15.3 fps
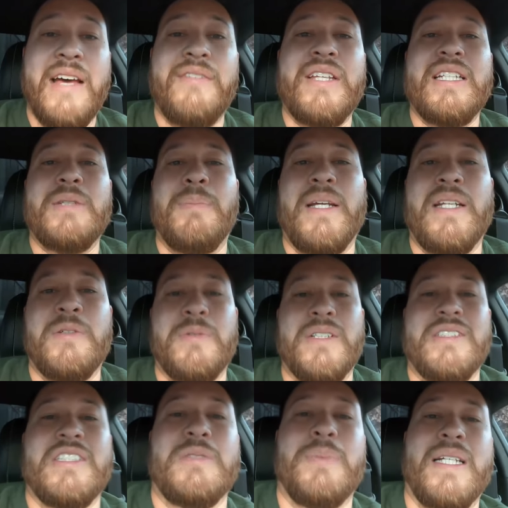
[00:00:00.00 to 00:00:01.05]
have the independent
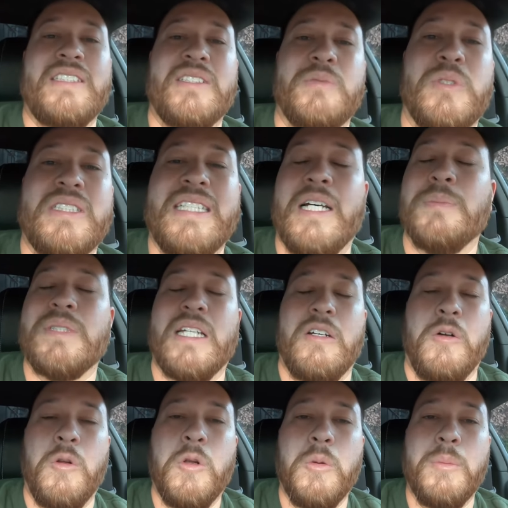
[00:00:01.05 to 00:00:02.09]
rear suspension, which helps out
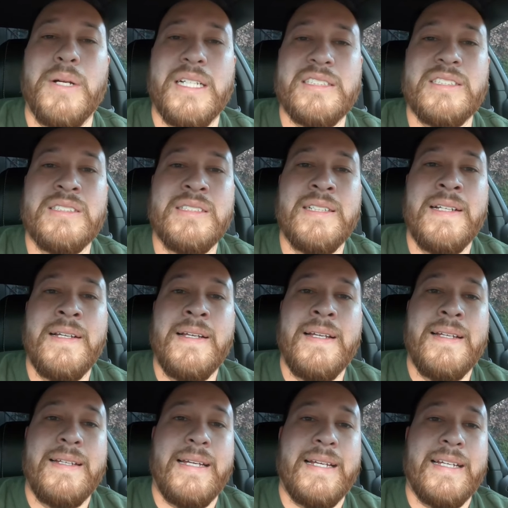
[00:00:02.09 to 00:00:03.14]
a whole bunch.
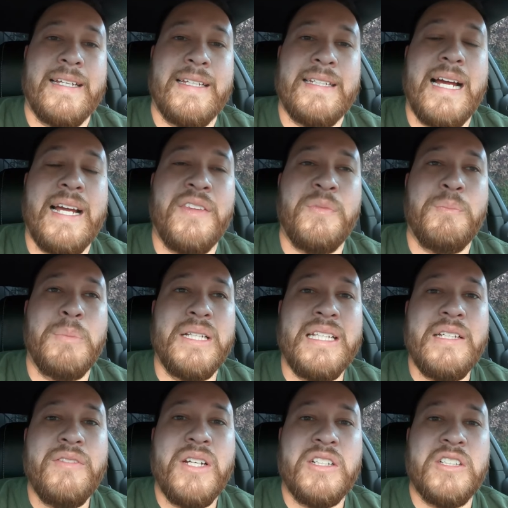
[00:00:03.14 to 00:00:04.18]
And I
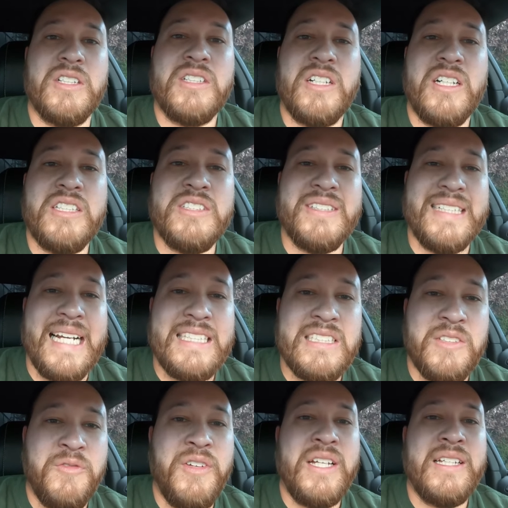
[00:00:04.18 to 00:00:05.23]
believe on her car, you can
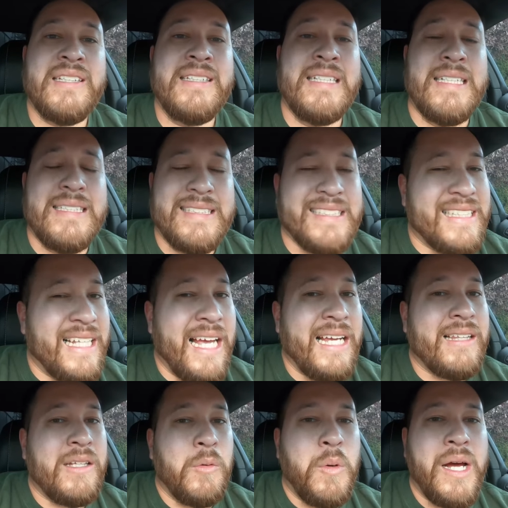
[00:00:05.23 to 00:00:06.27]
actually fit
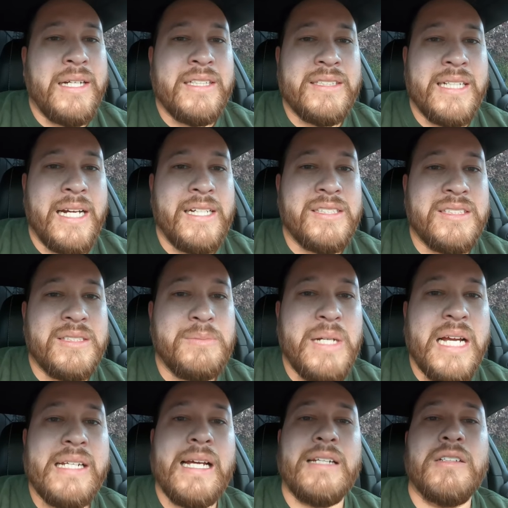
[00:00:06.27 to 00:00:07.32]
slightly wider tires than
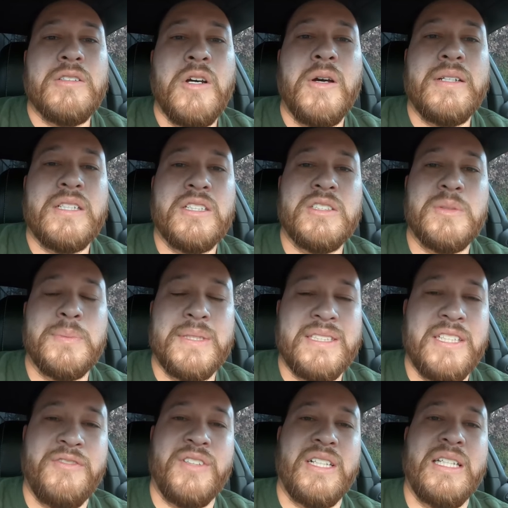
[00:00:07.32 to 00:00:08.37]
mine. I don't know on hers
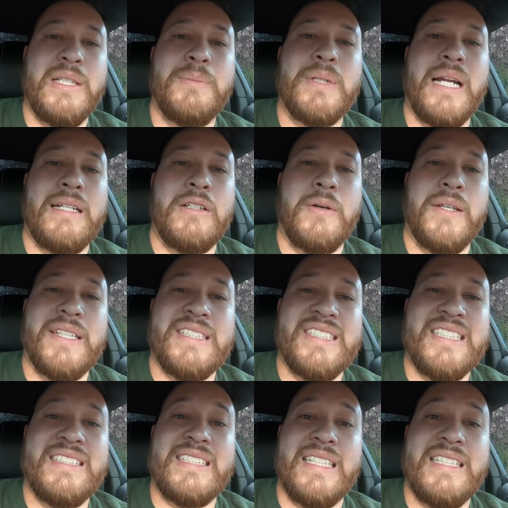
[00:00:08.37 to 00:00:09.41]
specifically, but I know on the
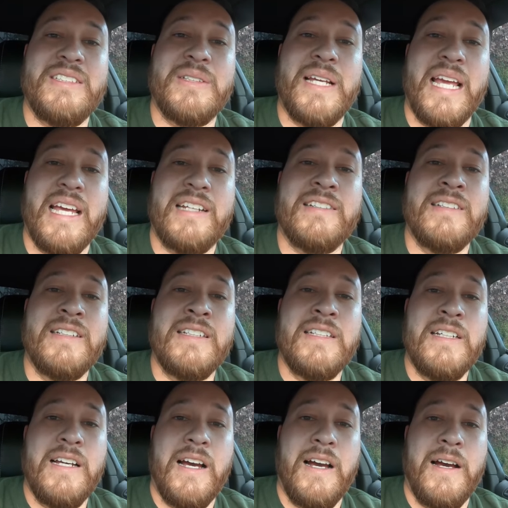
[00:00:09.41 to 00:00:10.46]
GT you can.
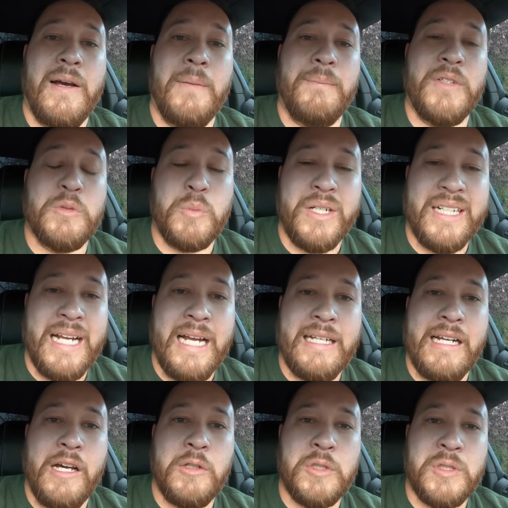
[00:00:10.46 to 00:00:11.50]
There's one guy
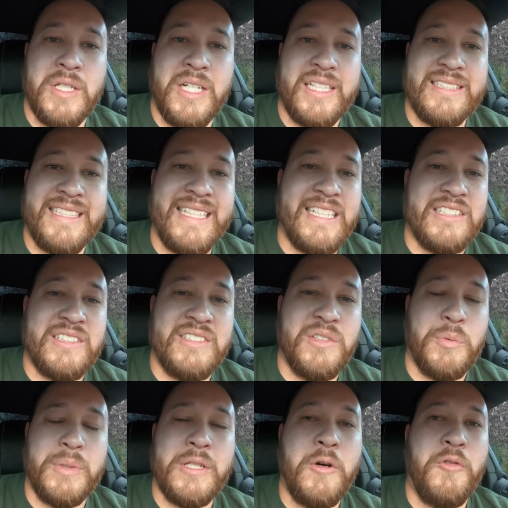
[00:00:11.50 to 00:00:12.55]
at Autocross. He has
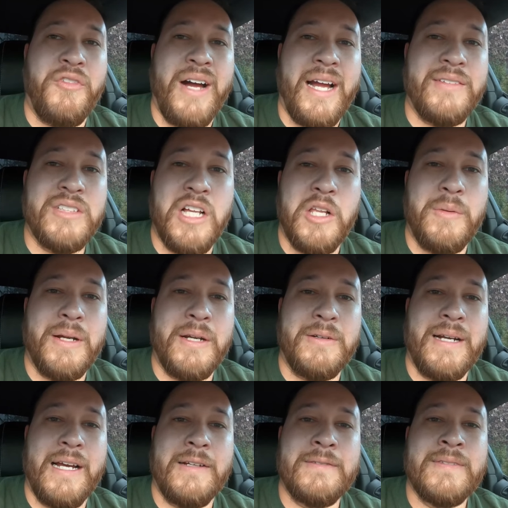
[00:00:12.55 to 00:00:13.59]
305s all the way
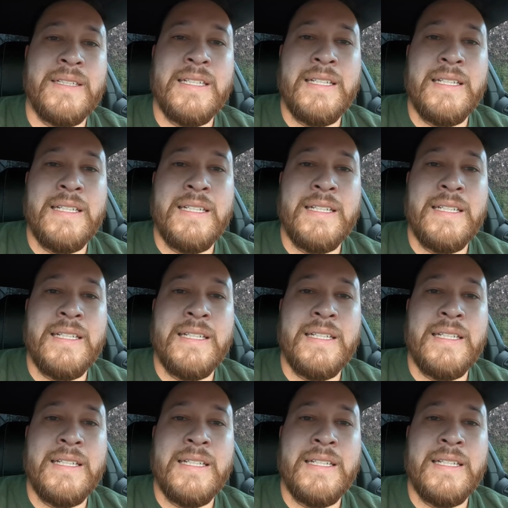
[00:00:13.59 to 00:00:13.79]
around.